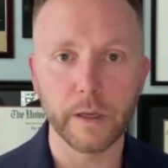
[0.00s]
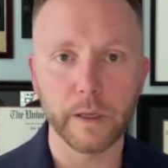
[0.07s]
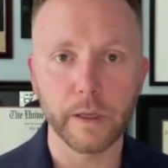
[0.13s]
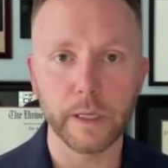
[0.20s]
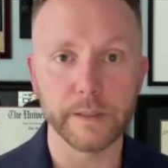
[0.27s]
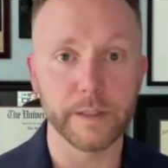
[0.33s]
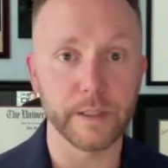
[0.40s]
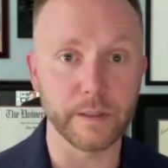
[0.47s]

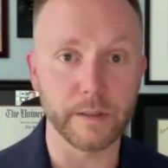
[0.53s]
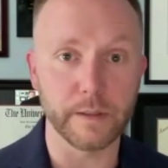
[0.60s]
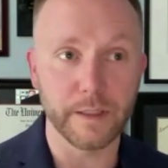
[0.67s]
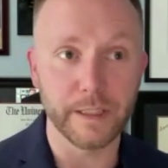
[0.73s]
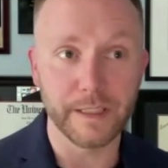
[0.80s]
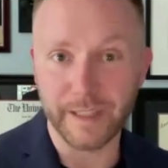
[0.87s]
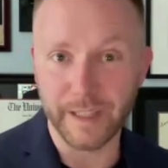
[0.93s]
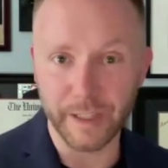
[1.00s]
is
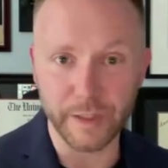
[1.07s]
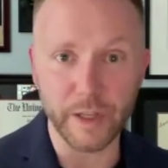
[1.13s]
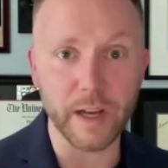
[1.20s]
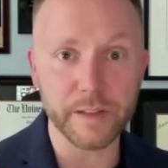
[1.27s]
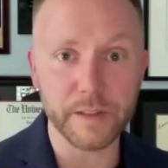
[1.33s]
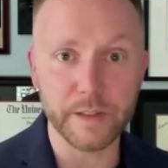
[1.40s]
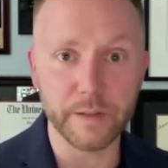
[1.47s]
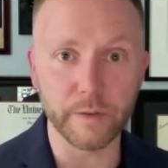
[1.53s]
an
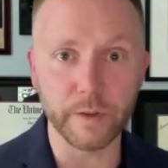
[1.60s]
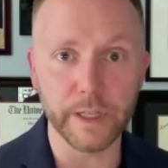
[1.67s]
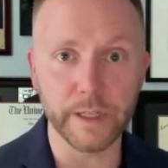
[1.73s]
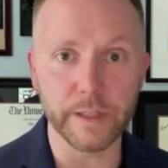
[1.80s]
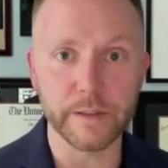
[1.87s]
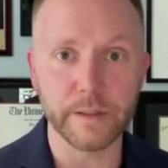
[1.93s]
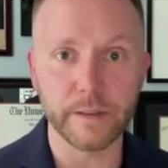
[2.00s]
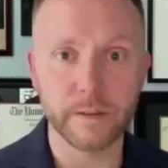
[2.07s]
exhaustive
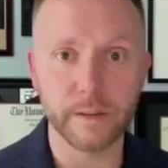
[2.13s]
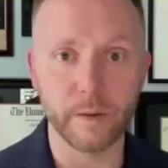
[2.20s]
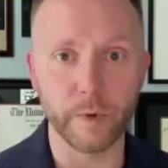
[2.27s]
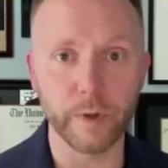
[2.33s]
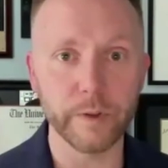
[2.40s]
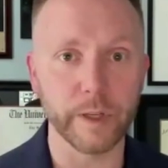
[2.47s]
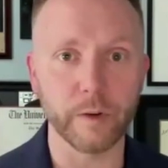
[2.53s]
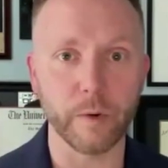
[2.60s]
list and
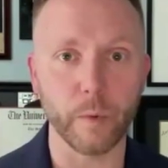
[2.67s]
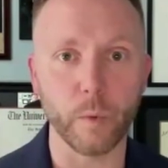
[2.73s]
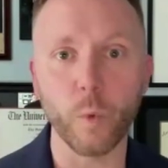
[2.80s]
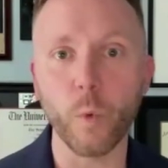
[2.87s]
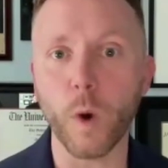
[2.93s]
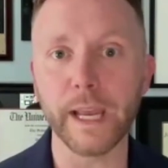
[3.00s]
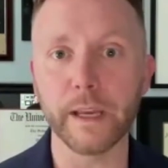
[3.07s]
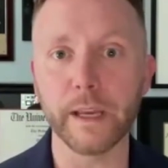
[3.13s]
really
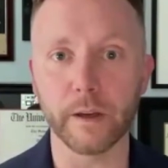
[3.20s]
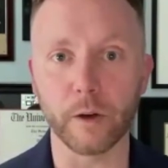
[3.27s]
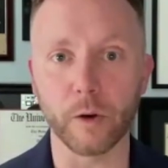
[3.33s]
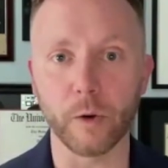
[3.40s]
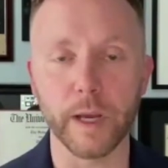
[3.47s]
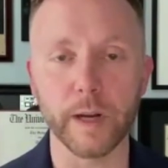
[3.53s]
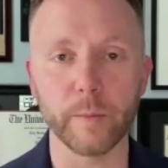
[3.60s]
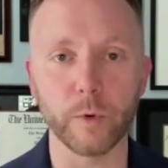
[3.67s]
quite
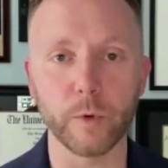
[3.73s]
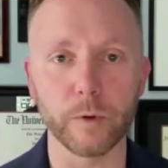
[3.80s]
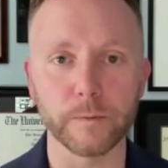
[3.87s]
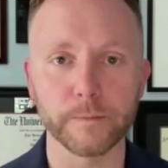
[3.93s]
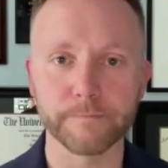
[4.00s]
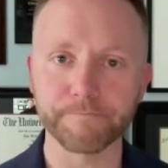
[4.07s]
incredible.